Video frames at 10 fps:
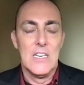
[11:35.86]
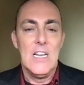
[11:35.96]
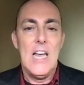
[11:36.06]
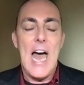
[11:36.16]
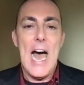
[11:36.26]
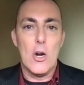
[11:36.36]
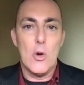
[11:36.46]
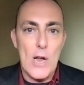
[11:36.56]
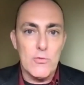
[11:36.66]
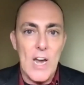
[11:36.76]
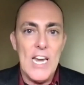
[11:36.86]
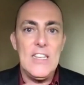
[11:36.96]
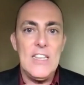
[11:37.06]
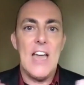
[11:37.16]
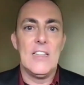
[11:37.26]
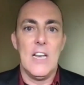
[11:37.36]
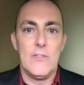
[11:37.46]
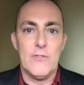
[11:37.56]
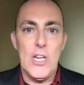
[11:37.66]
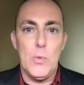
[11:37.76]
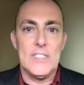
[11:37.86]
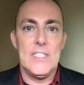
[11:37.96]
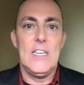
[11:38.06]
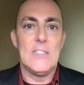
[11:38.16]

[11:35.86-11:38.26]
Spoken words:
How do I radiate love frequency? Is it